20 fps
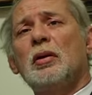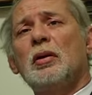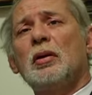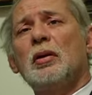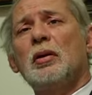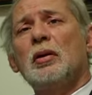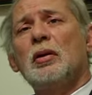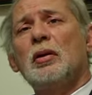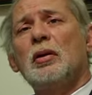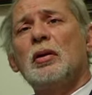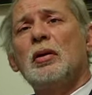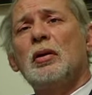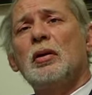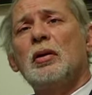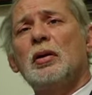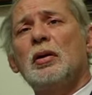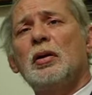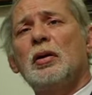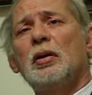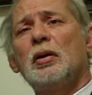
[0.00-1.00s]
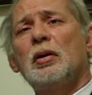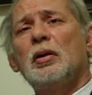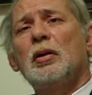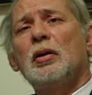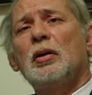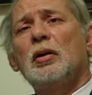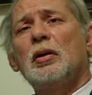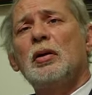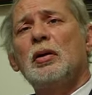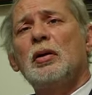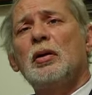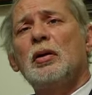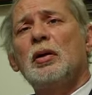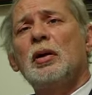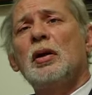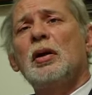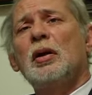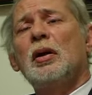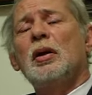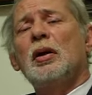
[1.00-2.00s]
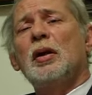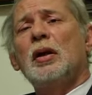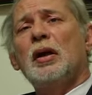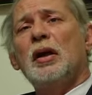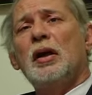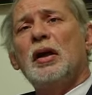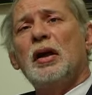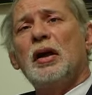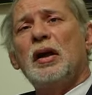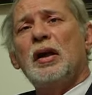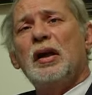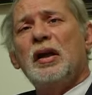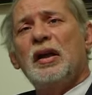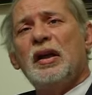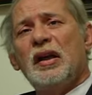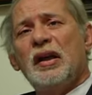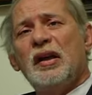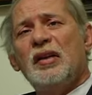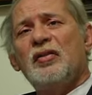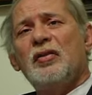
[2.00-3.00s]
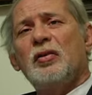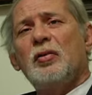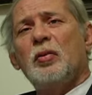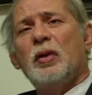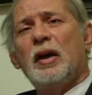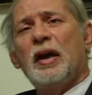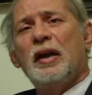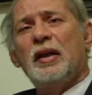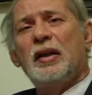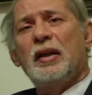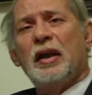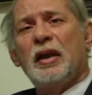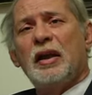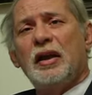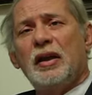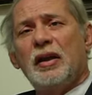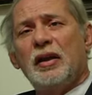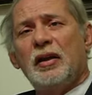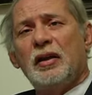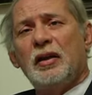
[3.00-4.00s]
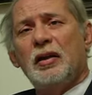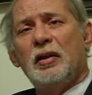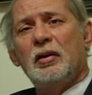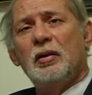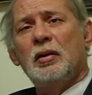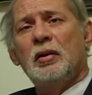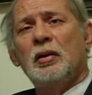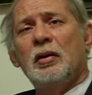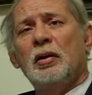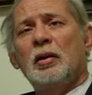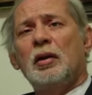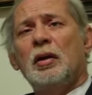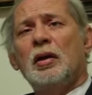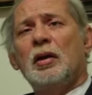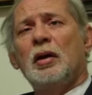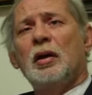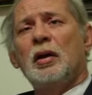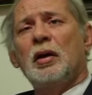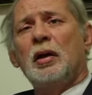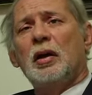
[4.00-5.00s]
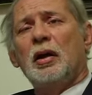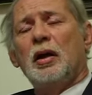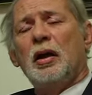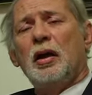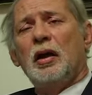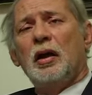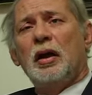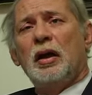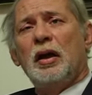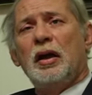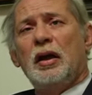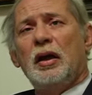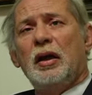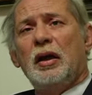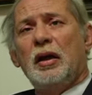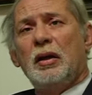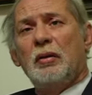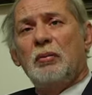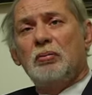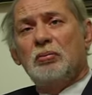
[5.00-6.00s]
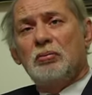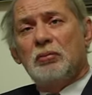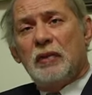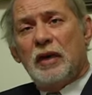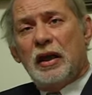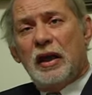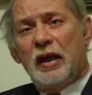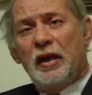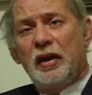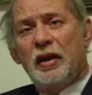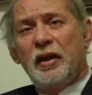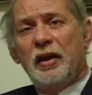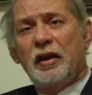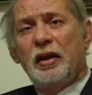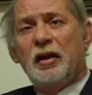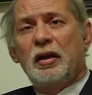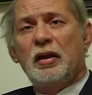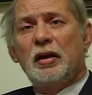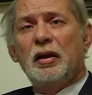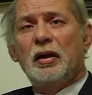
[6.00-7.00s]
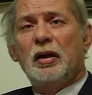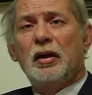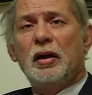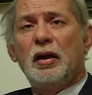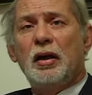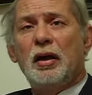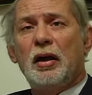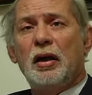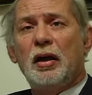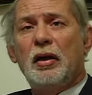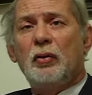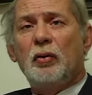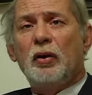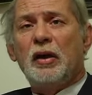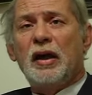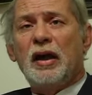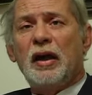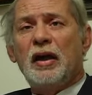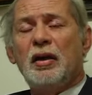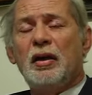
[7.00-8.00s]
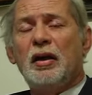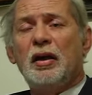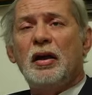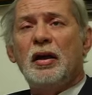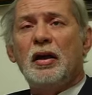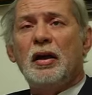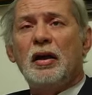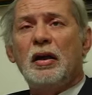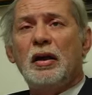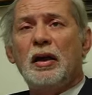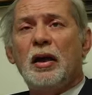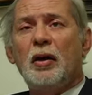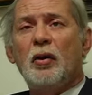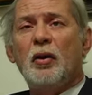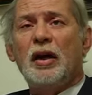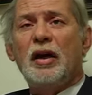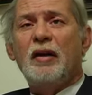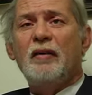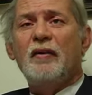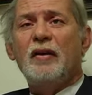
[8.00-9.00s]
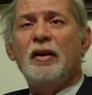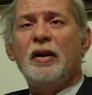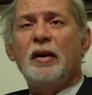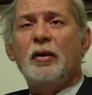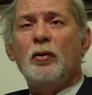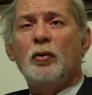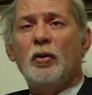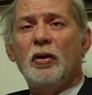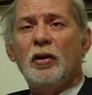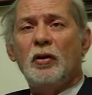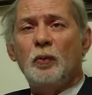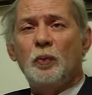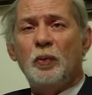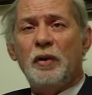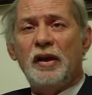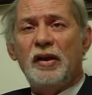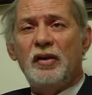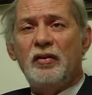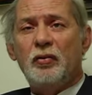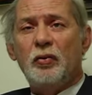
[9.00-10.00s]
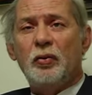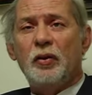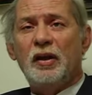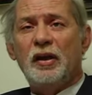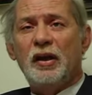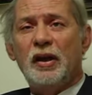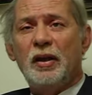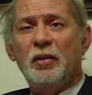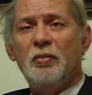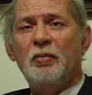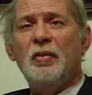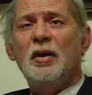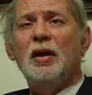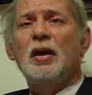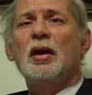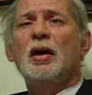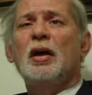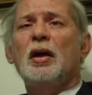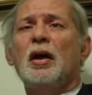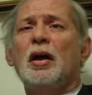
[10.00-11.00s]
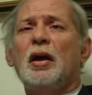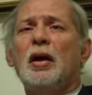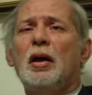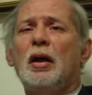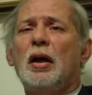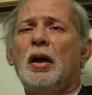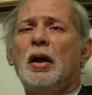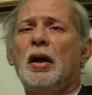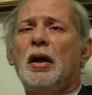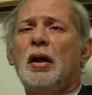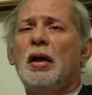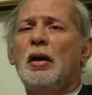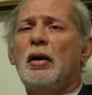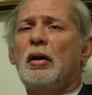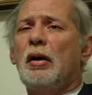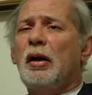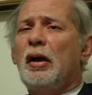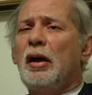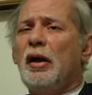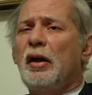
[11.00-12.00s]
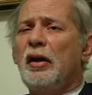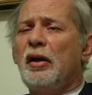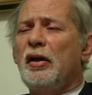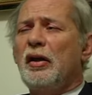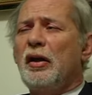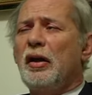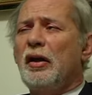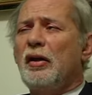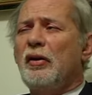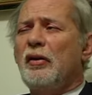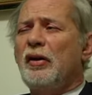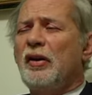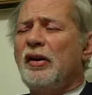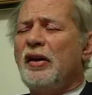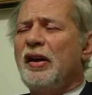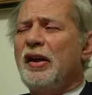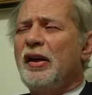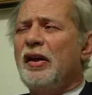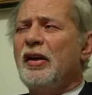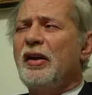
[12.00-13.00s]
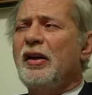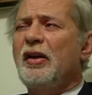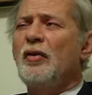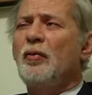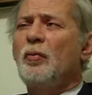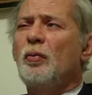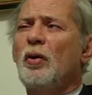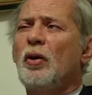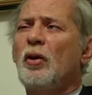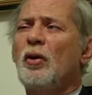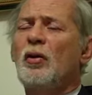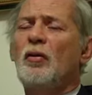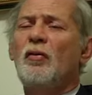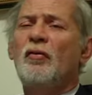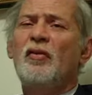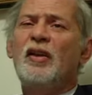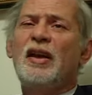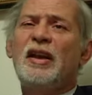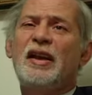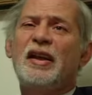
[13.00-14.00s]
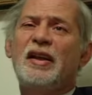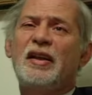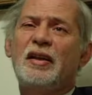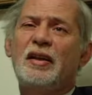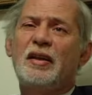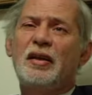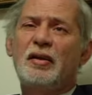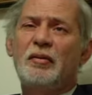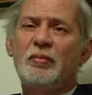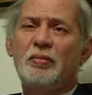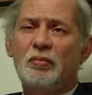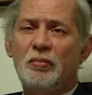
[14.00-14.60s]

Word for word: Uh, is he more alert mentally? Uh, yes, quite alert. Uh, I think we can now have a whole speech with him. I, I think he is more convenient.